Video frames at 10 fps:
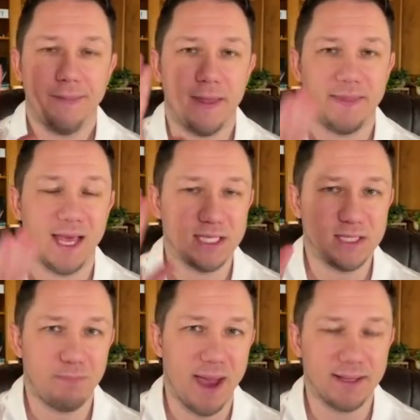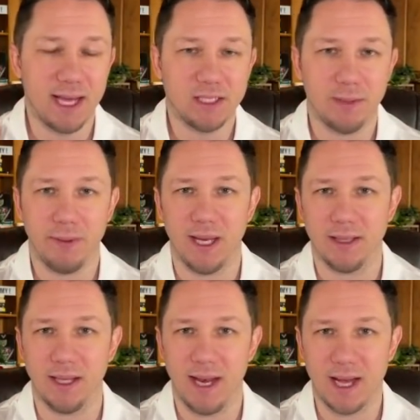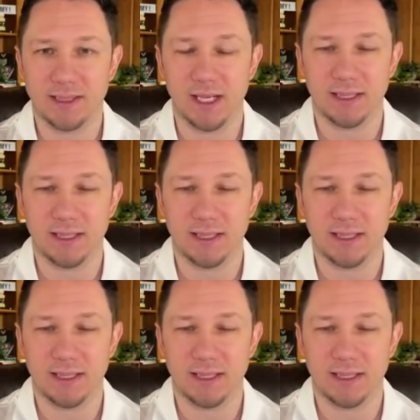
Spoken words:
that they expect that to be in the next